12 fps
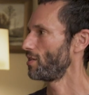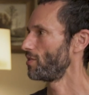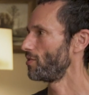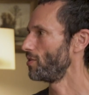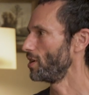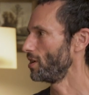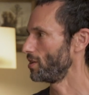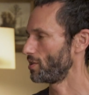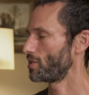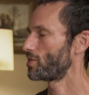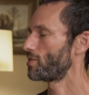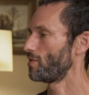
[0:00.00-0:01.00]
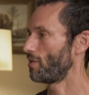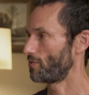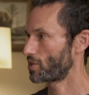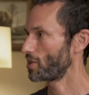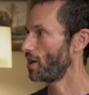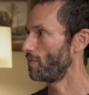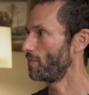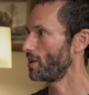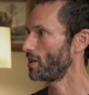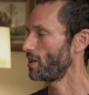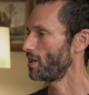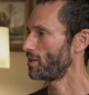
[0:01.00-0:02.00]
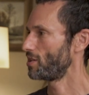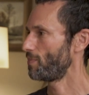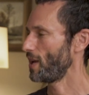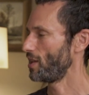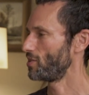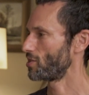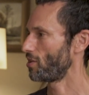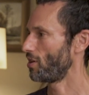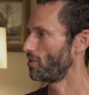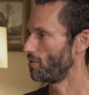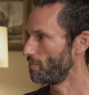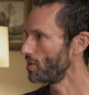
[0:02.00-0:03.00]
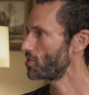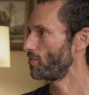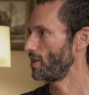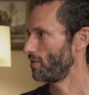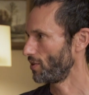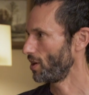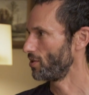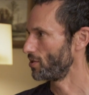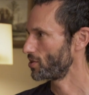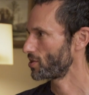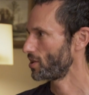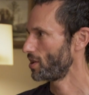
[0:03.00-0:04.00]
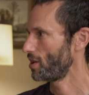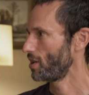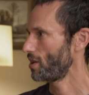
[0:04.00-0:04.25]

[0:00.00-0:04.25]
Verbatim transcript: the of some depends on the misery of others.